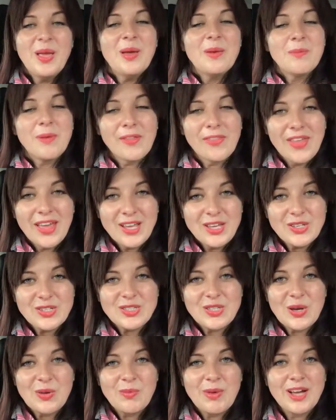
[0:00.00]
But thank you
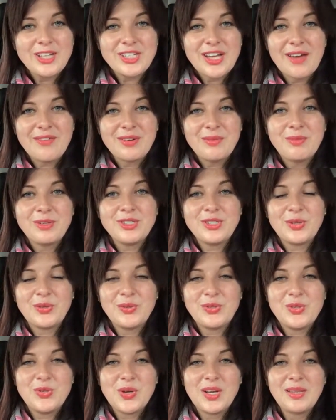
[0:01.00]
so much, everybody who
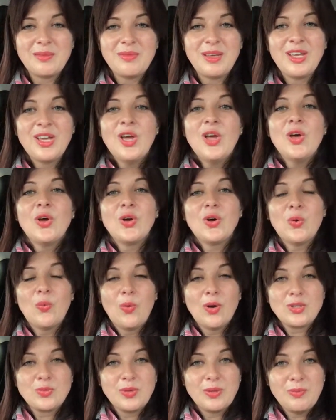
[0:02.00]
joined me, who
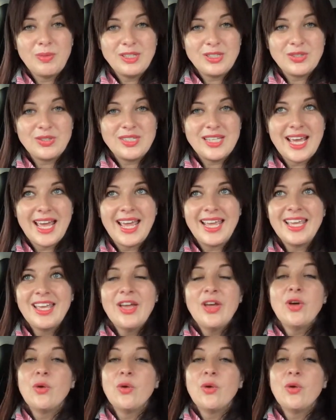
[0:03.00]
was with me today.